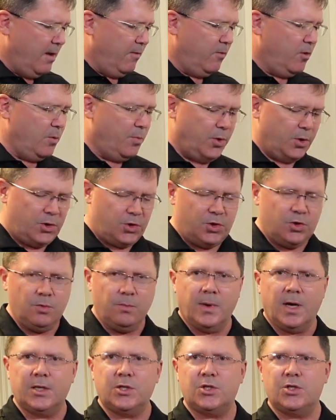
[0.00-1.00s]
If you put too
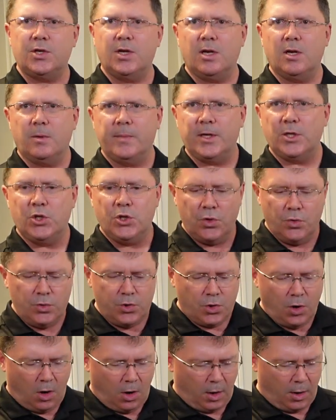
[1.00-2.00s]
much, it'll be too
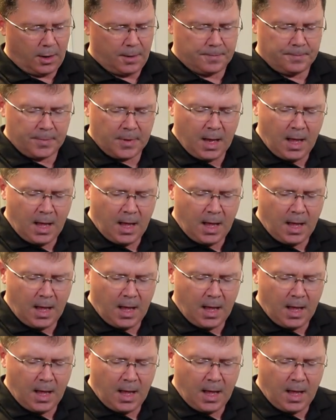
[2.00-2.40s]
dark.